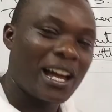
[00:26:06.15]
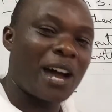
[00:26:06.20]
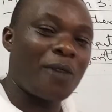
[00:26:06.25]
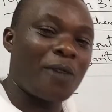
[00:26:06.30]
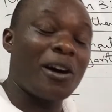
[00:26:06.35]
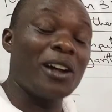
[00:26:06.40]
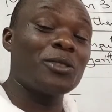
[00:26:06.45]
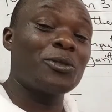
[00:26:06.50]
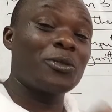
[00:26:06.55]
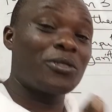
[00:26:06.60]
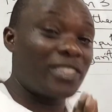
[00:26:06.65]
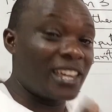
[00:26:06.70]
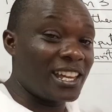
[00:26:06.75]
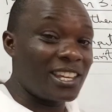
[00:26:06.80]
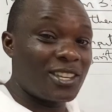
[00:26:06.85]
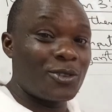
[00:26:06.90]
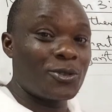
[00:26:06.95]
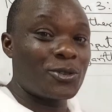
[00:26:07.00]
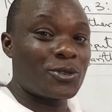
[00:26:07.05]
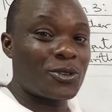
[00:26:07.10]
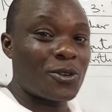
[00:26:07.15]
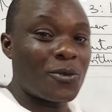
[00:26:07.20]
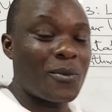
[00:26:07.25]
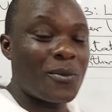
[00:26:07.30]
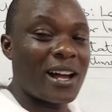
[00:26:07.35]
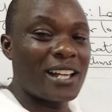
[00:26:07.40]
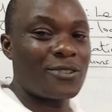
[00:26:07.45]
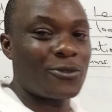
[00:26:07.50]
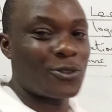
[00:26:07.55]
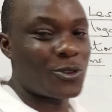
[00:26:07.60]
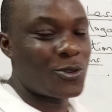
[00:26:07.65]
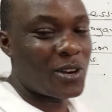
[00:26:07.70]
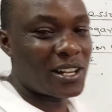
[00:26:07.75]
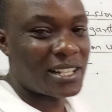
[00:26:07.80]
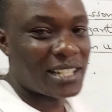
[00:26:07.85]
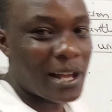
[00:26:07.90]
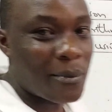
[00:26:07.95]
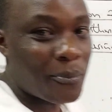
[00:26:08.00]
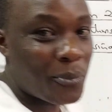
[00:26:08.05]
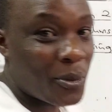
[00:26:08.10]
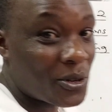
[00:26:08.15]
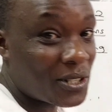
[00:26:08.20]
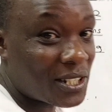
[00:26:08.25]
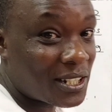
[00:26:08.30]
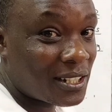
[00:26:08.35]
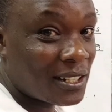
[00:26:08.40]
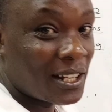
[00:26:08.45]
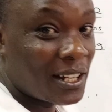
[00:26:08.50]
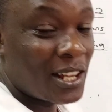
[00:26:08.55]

I want to thank you so much for your support.